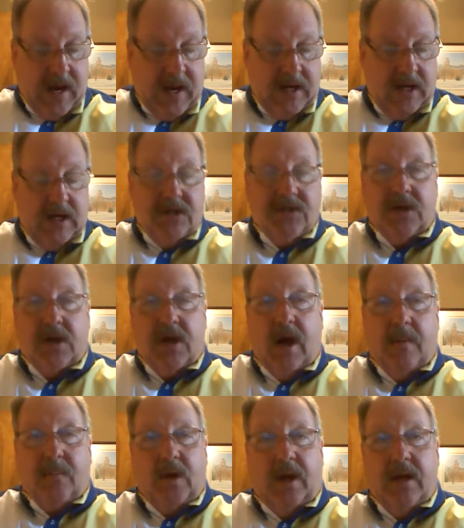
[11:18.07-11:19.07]
And is it
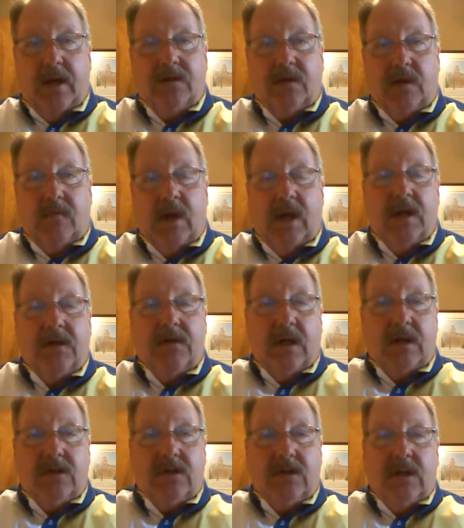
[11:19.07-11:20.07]
comprehensive?
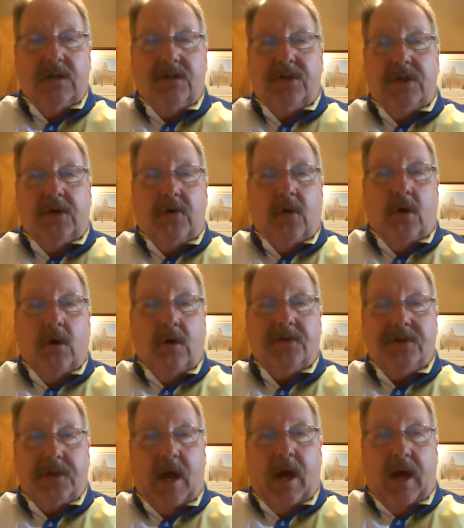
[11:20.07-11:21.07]
Does it consider
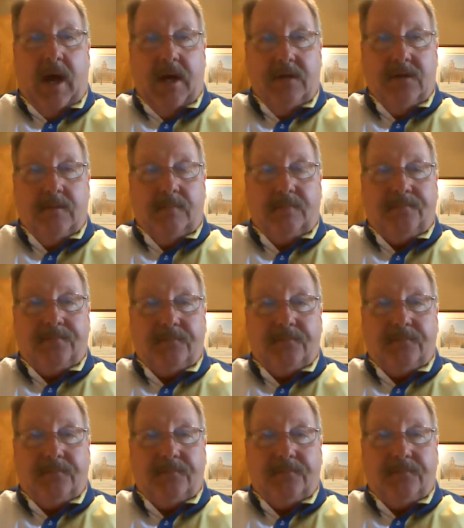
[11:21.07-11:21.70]
all sides?